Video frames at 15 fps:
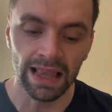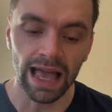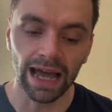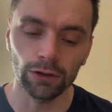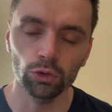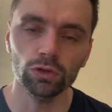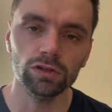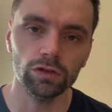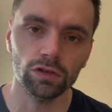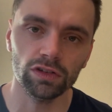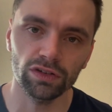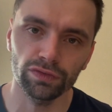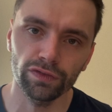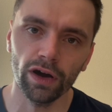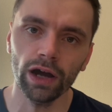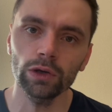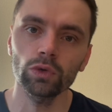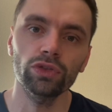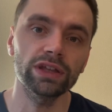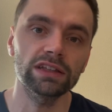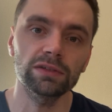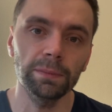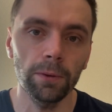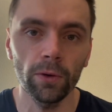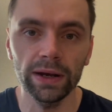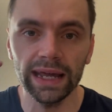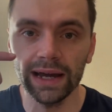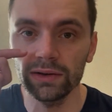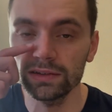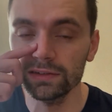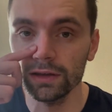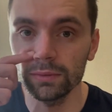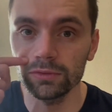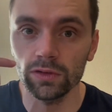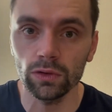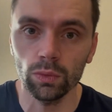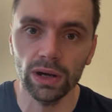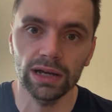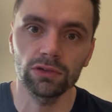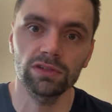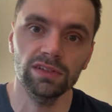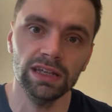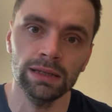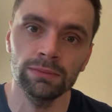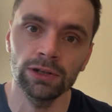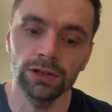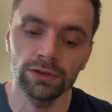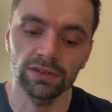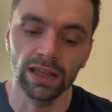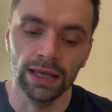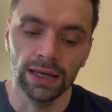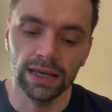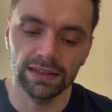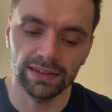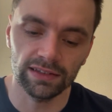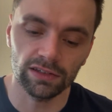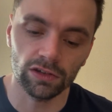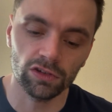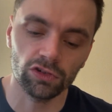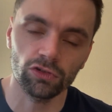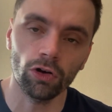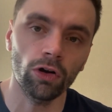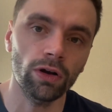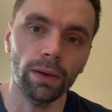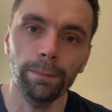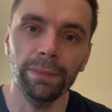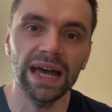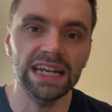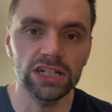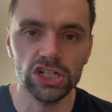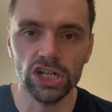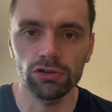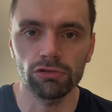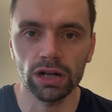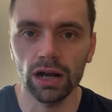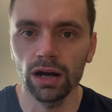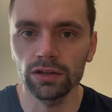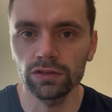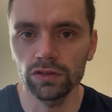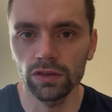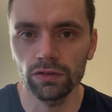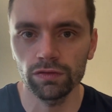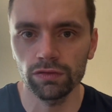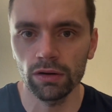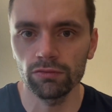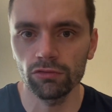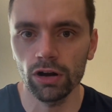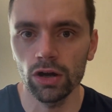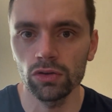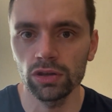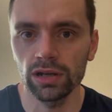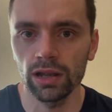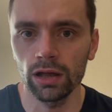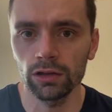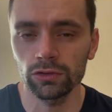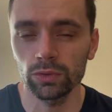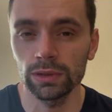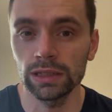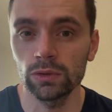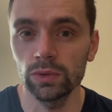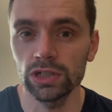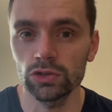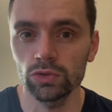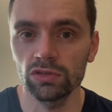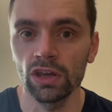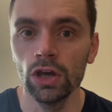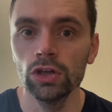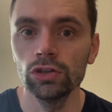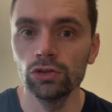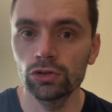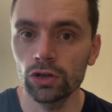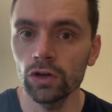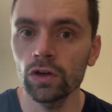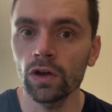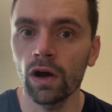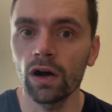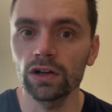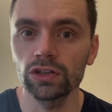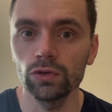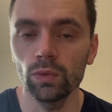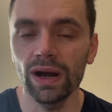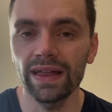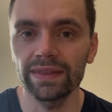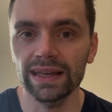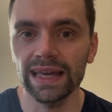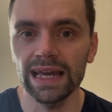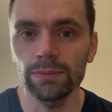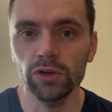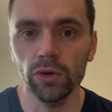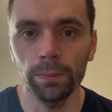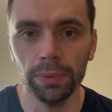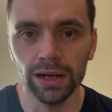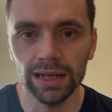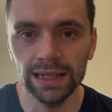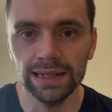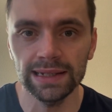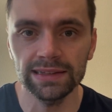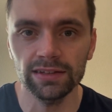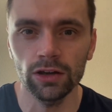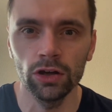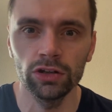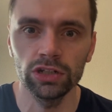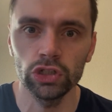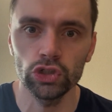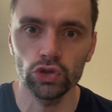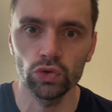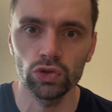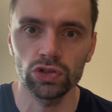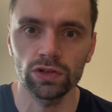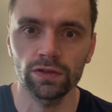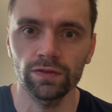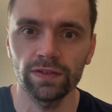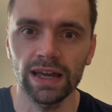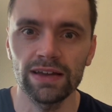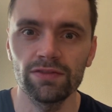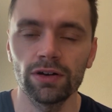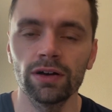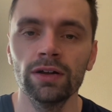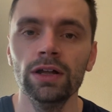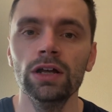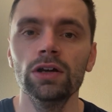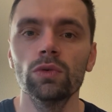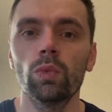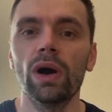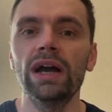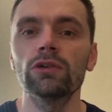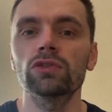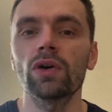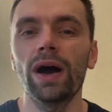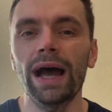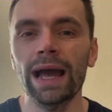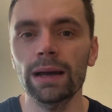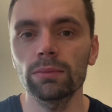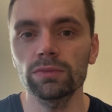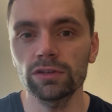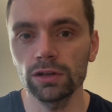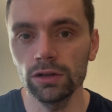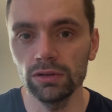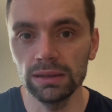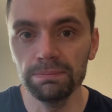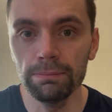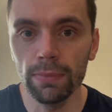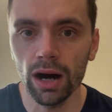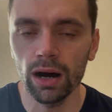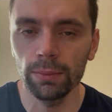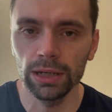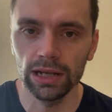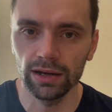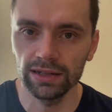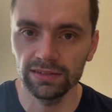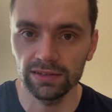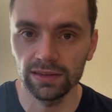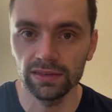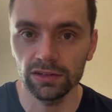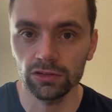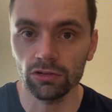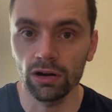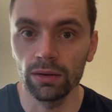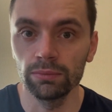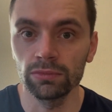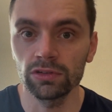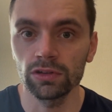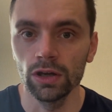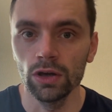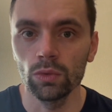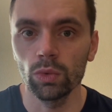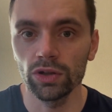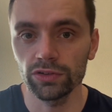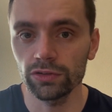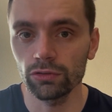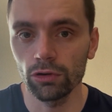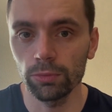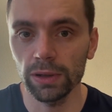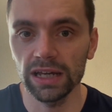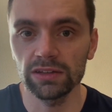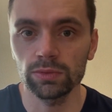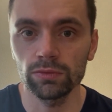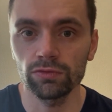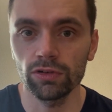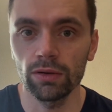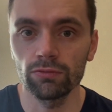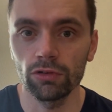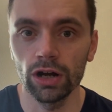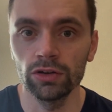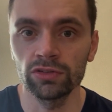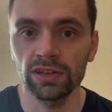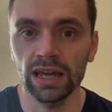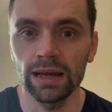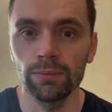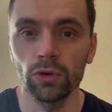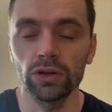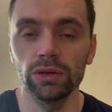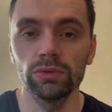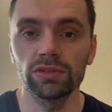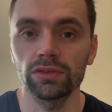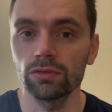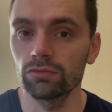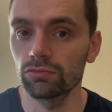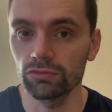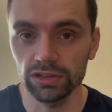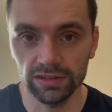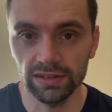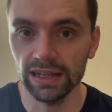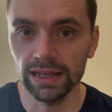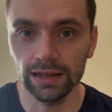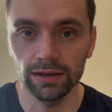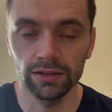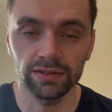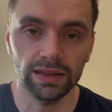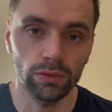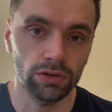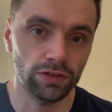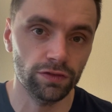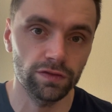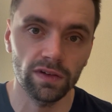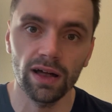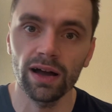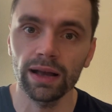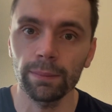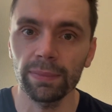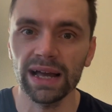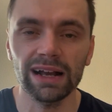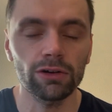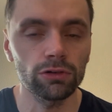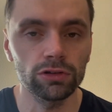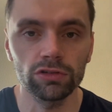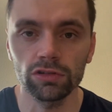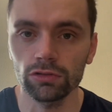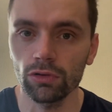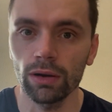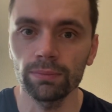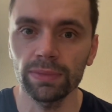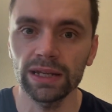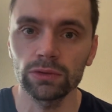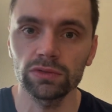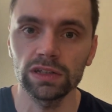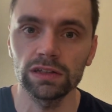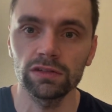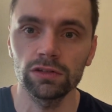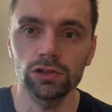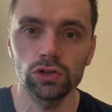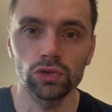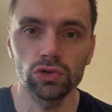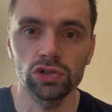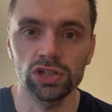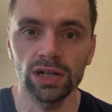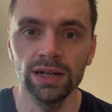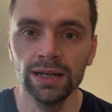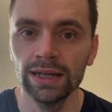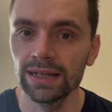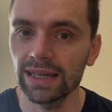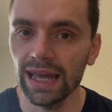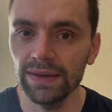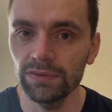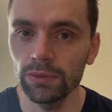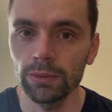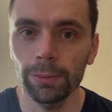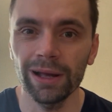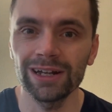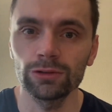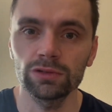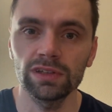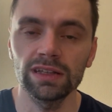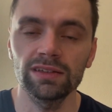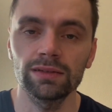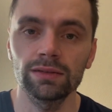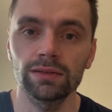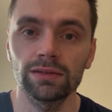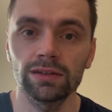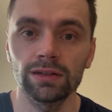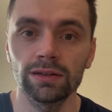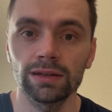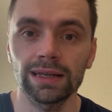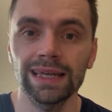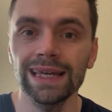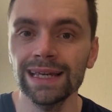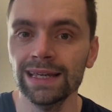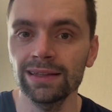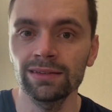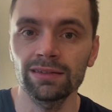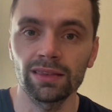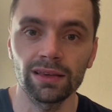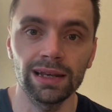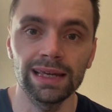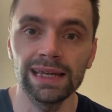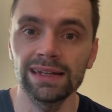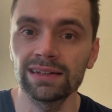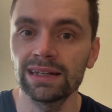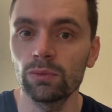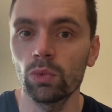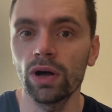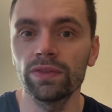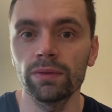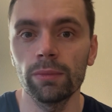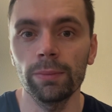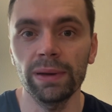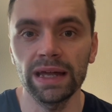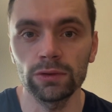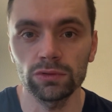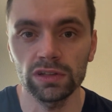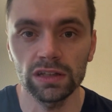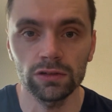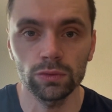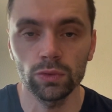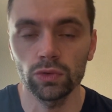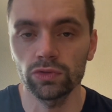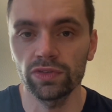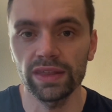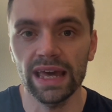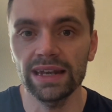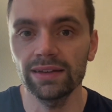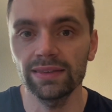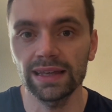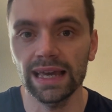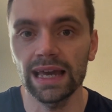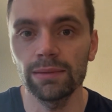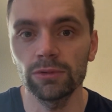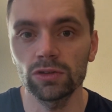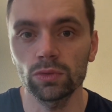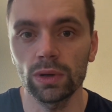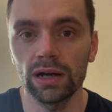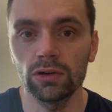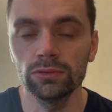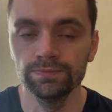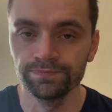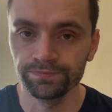And also just a final thing to point out in terms of the Wales team news is it's a stronger bench in regards to the front row than last week, which was, you could argue, where the game completely turned in Georgia's favour. Wales got absolutely marmalised in the scrums once the replacement front rows came on. It was ridiculous. They were just flying backwards, scrum penalties to Georgia, gave them the penalty to kick into the lead, and it won them a penalty towards the end of the game as well,